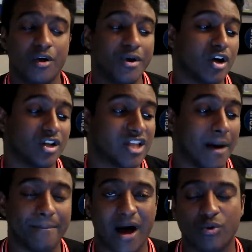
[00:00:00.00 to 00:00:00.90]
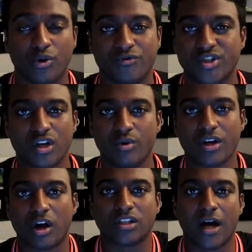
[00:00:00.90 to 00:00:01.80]
We got done by Wolves.
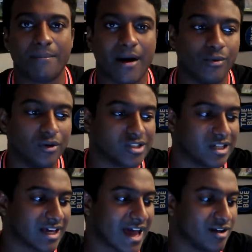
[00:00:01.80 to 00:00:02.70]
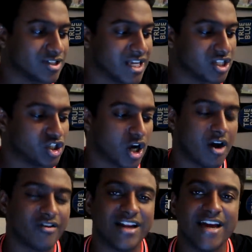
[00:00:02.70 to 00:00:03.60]
We got done by Wolves on the counter. It's
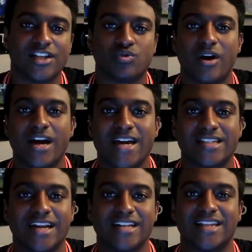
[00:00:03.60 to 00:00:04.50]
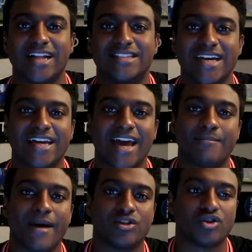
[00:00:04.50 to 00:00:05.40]
jarring. It is what it is. And it's that
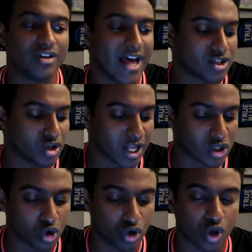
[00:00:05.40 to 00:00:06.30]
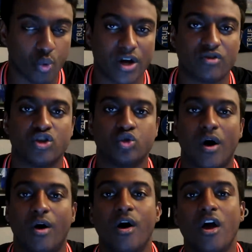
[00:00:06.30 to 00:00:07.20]
dickhead Pedro Neto that scored the winner as
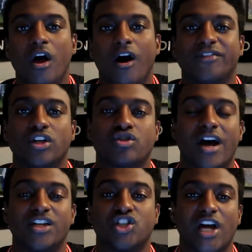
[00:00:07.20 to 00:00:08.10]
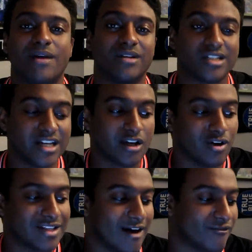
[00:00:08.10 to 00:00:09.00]
well, after trying to shamelessly
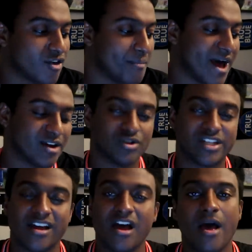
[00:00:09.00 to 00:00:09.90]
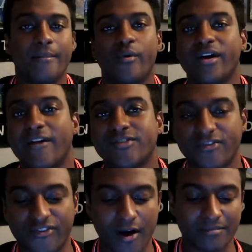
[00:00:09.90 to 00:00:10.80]
go down for a penalty. But we have
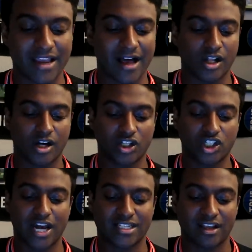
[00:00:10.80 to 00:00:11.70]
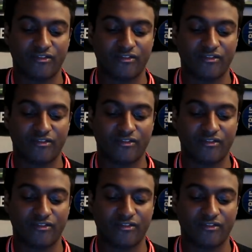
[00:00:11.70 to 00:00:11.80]
to firm the L on our chest.